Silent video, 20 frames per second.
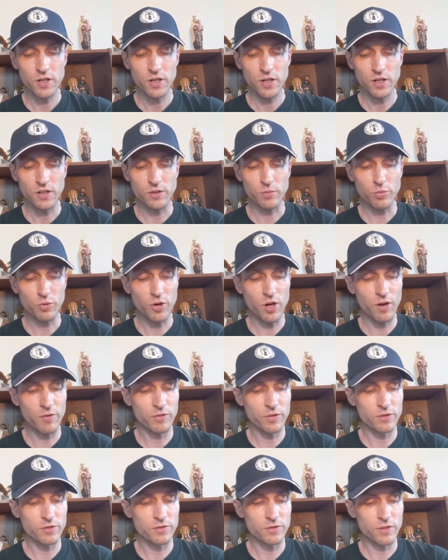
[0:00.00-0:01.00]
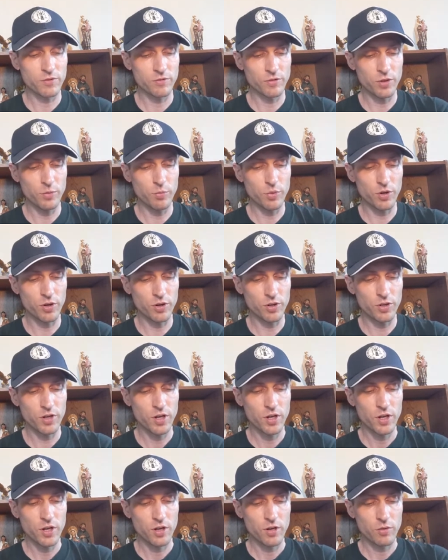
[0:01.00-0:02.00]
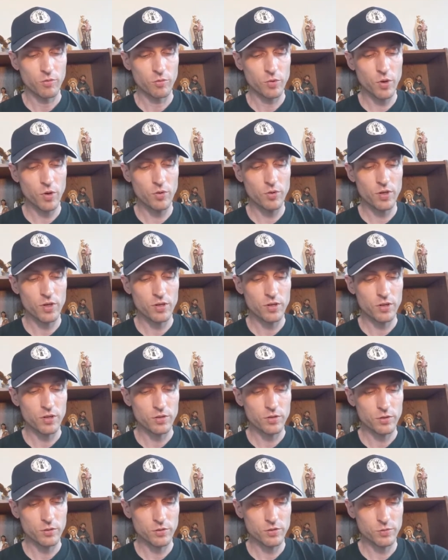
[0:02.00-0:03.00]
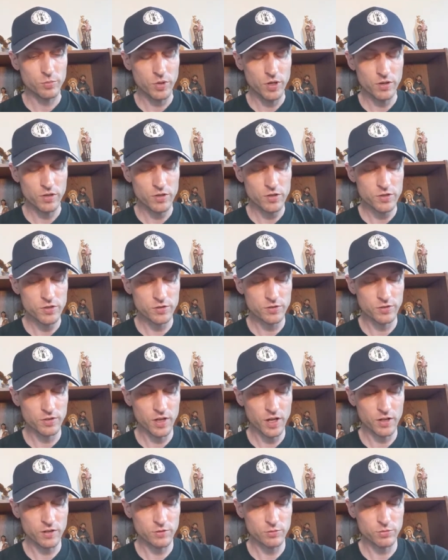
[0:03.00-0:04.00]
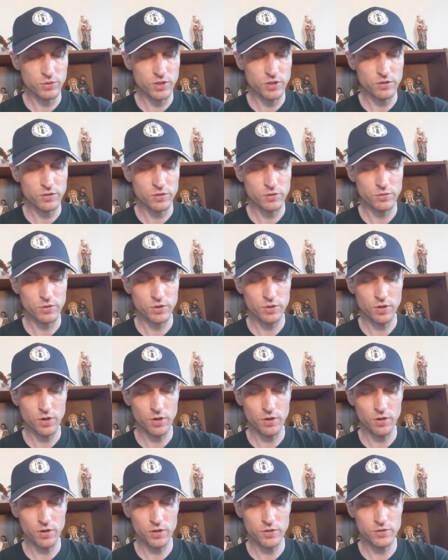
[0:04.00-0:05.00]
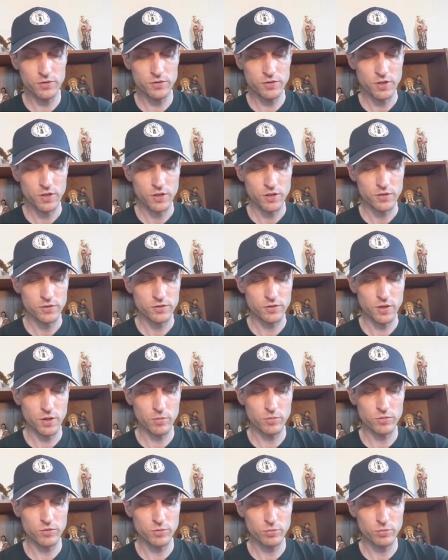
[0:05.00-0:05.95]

in the province of Limburg, wrote to its parishes last week to encourage some to